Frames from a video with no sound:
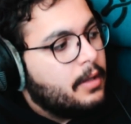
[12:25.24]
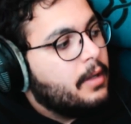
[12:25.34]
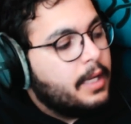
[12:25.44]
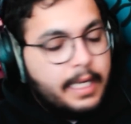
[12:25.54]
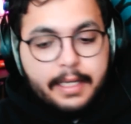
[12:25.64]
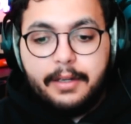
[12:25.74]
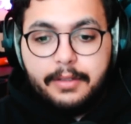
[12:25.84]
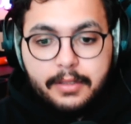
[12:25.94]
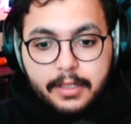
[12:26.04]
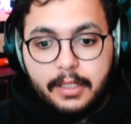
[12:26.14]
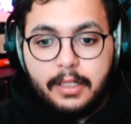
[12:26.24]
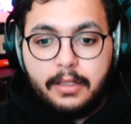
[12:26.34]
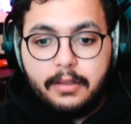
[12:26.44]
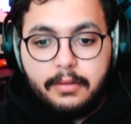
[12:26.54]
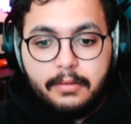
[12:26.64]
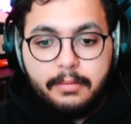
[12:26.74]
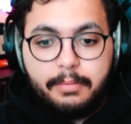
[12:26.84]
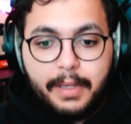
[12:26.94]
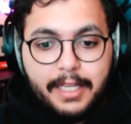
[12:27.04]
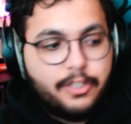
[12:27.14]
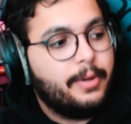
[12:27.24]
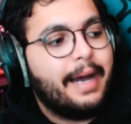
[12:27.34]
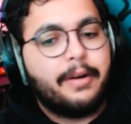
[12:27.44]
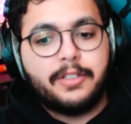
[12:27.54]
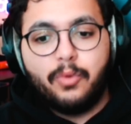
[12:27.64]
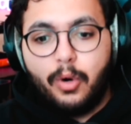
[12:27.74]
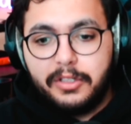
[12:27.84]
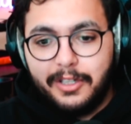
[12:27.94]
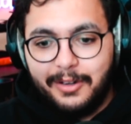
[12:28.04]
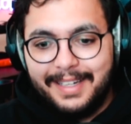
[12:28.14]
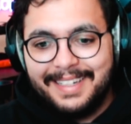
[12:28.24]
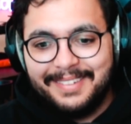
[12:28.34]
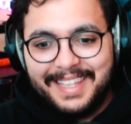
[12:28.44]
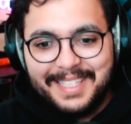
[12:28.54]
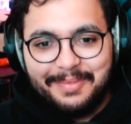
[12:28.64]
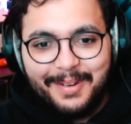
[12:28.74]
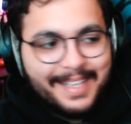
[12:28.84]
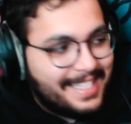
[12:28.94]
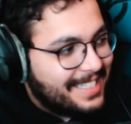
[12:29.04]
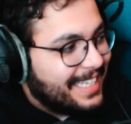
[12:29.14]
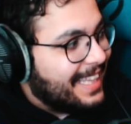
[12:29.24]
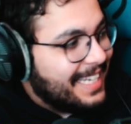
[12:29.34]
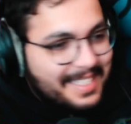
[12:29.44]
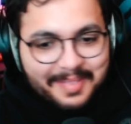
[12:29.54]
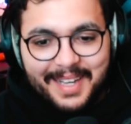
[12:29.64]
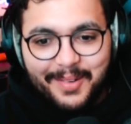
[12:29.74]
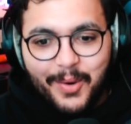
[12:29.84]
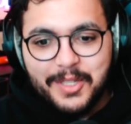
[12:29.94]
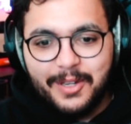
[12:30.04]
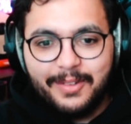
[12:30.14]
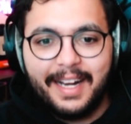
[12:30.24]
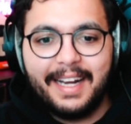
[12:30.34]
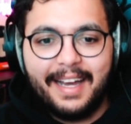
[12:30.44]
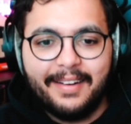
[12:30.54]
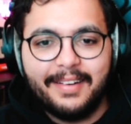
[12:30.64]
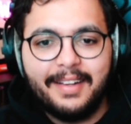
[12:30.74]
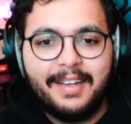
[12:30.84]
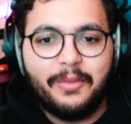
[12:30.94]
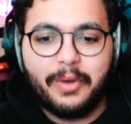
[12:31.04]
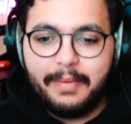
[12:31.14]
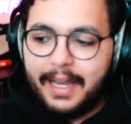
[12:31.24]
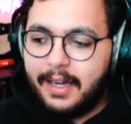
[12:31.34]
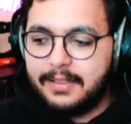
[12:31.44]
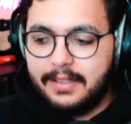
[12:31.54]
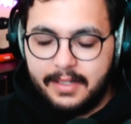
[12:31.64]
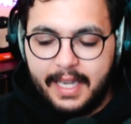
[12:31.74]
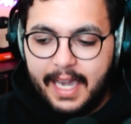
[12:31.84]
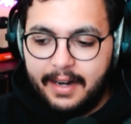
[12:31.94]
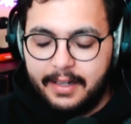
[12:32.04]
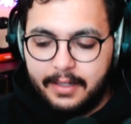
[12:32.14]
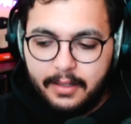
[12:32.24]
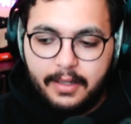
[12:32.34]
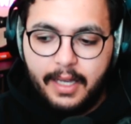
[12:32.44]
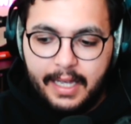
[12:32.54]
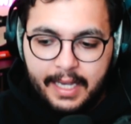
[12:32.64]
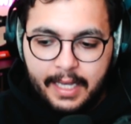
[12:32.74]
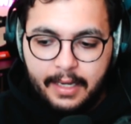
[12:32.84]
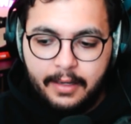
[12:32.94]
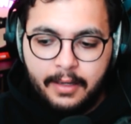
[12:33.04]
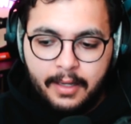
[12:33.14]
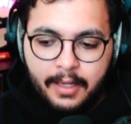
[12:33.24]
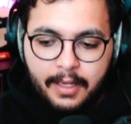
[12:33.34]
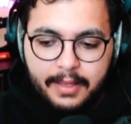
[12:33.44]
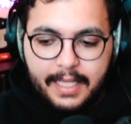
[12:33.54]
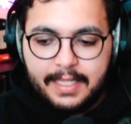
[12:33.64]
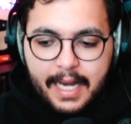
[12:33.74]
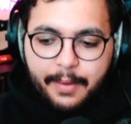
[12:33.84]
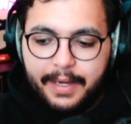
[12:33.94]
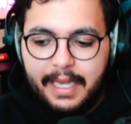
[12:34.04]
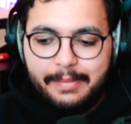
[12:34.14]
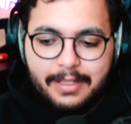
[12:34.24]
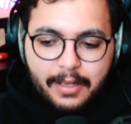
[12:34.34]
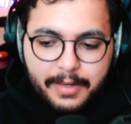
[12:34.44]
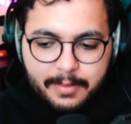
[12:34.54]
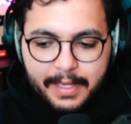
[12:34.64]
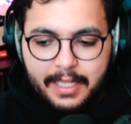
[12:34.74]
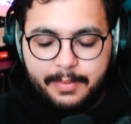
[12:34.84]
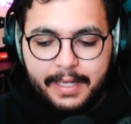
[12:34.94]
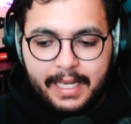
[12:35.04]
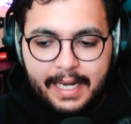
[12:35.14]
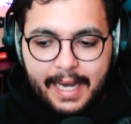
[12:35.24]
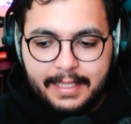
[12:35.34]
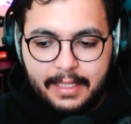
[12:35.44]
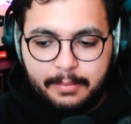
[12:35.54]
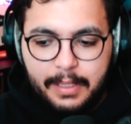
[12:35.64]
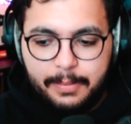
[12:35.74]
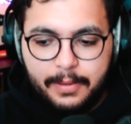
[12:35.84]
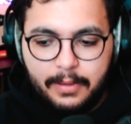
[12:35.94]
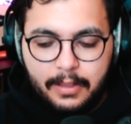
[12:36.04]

he goes to play 2 hours of Warzone with his boys. I think he's playing Warzone right now with my cousins in Canada. And that's kind of what gaming's always been. It's been connecting people.